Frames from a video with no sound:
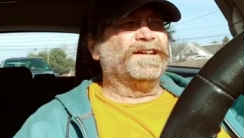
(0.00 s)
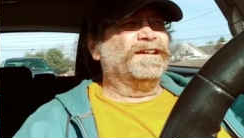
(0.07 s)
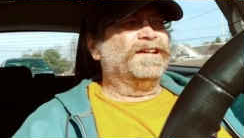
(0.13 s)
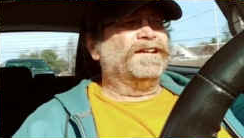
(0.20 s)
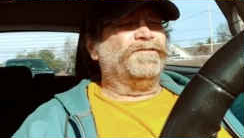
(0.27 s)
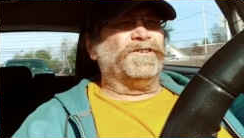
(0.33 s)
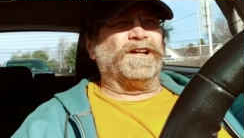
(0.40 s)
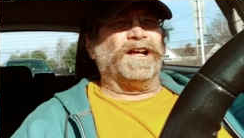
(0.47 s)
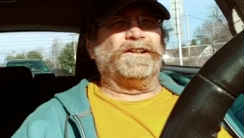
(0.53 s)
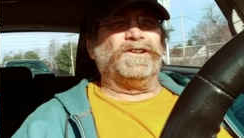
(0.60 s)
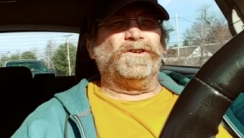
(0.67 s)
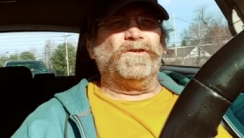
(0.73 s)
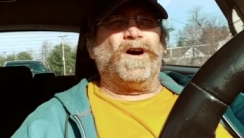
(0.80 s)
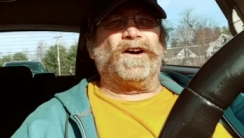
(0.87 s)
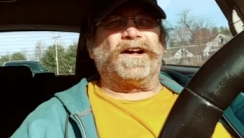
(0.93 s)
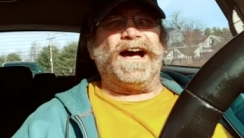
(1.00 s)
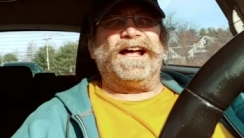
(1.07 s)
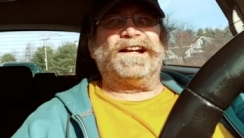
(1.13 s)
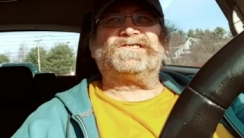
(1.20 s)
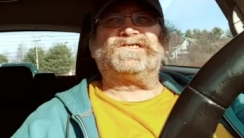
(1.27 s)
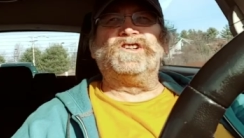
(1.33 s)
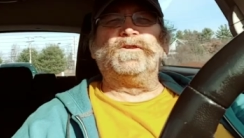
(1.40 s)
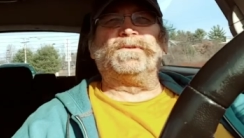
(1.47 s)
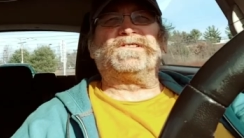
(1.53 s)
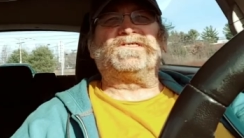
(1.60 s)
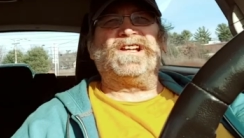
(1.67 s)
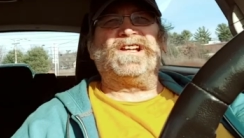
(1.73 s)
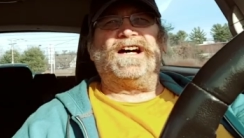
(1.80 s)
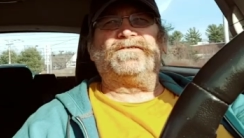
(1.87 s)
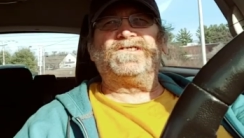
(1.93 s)
If you're going to do all kind of stupid
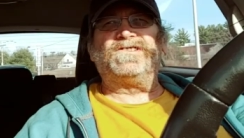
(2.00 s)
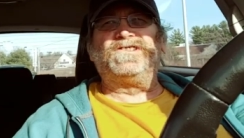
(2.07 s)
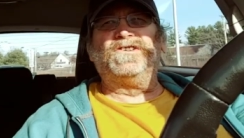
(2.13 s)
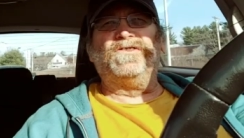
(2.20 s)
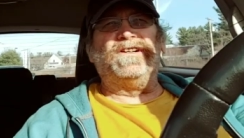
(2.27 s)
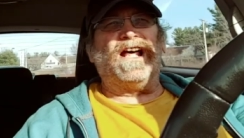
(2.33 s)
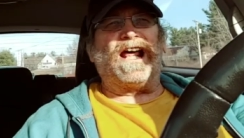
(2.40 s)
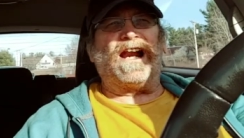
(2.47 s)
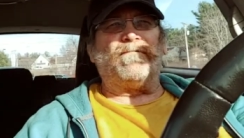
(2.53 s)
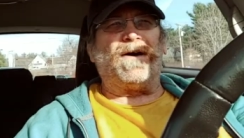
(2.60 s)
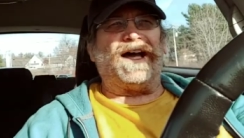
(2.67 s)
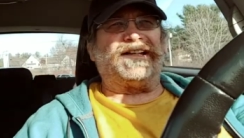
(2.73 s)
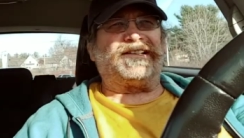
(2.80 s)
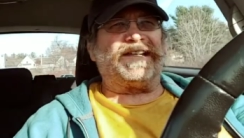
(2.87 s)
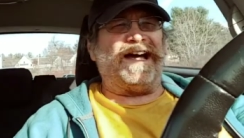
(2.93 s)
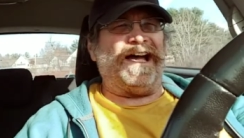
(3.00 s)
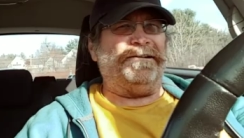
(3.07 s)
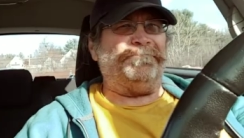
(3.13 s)
stuff, just do it not on my time.